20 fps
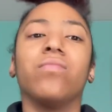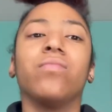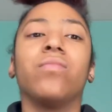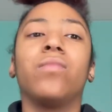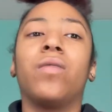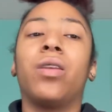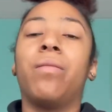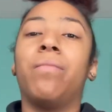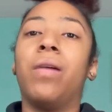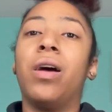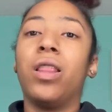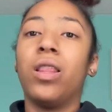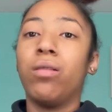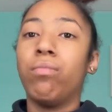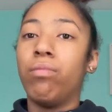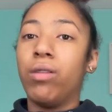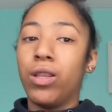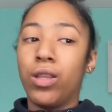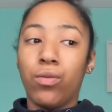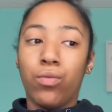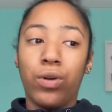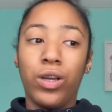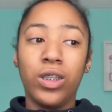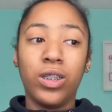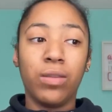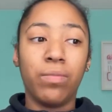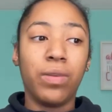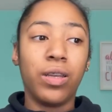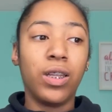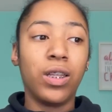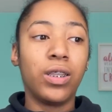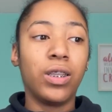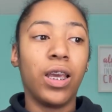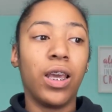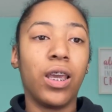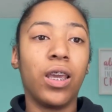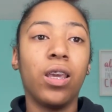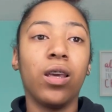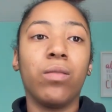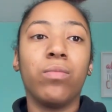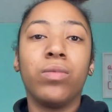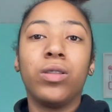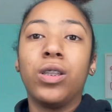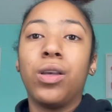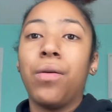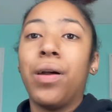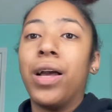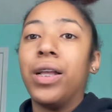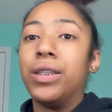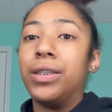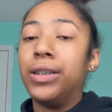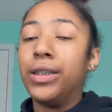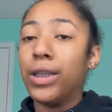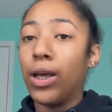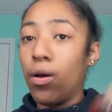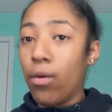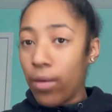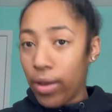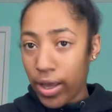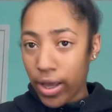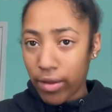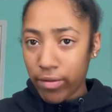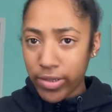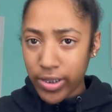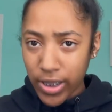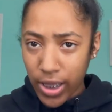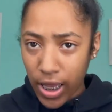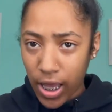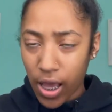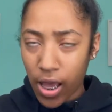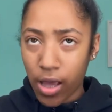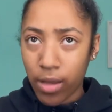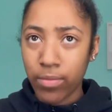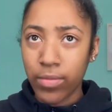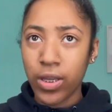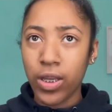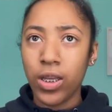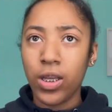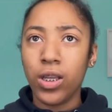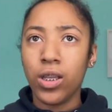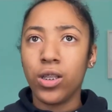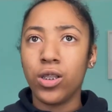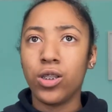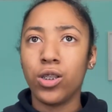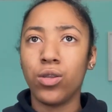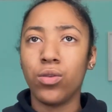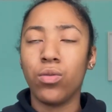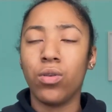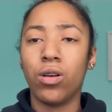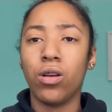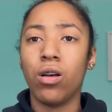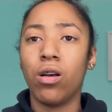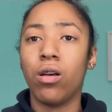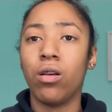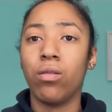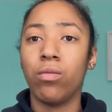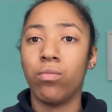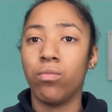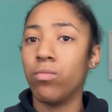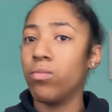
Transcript: My little brother rushing me to take him so I don't have time to um,